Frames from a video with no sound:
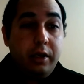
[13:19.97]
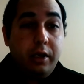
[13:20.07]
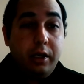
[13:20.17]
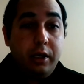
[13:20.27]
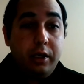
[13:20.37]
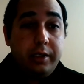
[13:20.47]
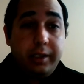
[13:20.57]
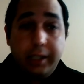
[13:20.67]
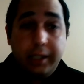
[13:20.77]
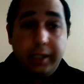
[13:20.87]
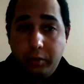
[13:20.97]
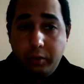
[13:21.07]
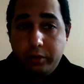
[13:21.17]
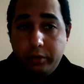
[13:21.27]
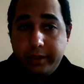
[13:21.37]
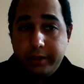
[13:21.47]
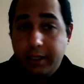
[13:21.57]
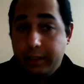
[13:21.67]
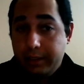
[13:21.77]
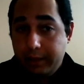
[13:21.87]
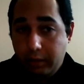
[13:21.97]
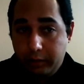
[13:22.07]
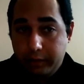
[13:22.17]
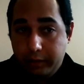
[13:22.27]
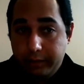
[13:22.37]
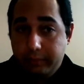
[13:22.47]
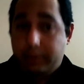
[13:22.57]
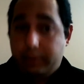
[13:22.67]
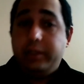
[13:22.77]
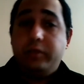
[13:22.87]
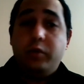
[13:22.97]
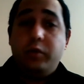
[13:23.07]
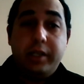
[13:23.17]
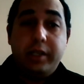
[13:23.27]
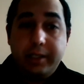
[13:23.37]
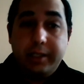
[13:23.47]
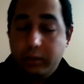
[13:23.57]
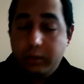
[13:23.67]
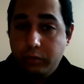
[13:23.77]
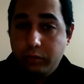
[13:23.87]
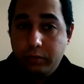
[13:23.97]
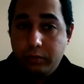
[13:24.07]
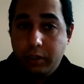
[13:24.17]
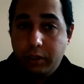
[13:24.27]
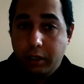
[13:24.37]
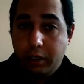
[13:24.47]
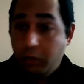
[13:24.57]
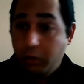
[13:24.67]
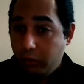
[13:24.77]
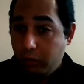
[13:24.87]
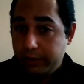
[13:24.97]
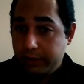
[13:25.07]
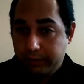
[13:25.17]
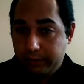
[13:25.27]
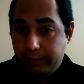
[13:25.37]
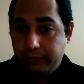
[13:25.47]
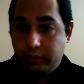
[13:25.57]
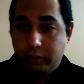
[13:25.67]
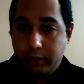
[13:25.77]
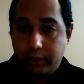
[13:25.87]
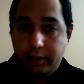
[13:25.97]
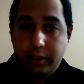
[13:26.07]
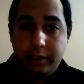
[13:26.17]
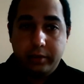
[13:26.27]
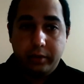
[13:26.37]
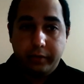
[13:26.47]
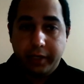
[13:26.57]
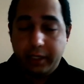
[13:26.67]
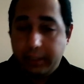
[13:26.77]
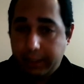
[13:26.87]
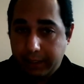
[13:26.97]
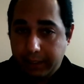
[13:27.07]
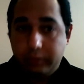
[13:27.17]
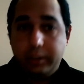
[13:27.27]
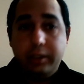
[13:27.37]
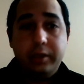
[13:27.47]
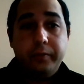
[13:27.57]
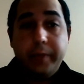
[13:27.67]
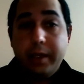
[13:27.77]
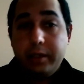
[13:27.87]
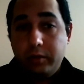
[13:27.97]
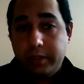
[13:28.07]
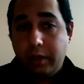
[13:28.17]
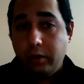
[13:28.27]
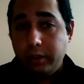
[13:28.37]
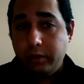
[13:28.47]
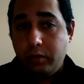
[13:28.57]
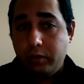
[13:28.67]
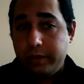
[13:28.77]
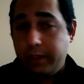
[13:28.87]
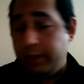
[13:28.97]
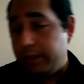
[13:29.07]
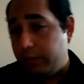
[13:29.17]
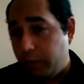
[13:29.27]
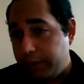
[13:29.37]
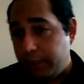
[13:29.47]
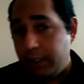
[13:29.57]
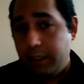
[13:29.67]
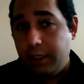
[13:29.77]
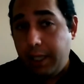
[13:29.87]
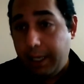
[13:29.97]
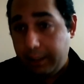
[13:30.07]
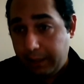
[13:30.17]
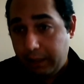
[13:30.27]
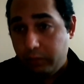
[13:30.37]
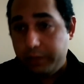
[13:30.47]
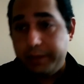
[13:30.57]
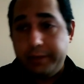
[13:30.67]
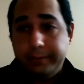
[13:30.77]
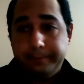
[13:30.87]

The last course, it is the audit, and this one is a new course for certificate in accounting. So the audit course, it is 28 hours.